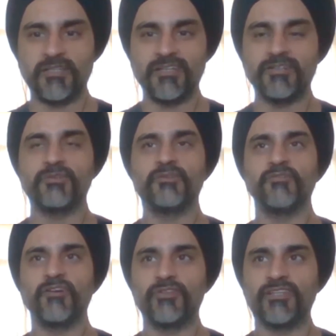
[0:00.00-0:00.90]
And then, you
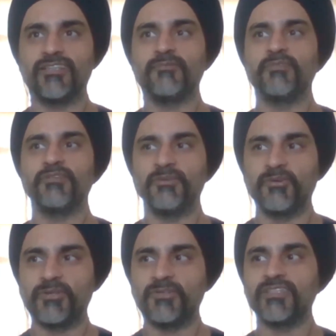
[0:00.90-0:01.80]
have to tell them,
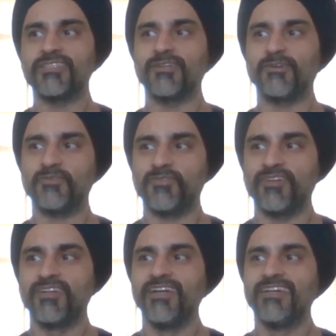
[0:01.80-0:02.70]
no, there's a lot of
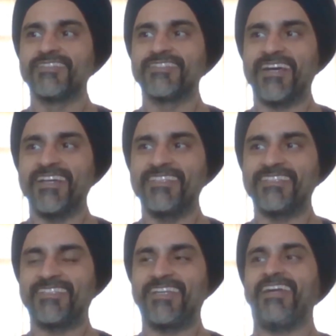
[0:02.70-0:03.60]

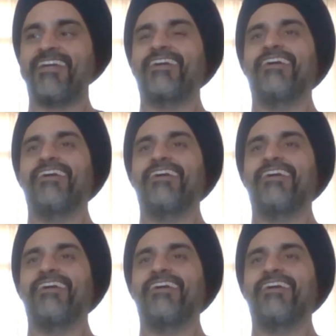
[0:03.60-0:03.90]
science, tech,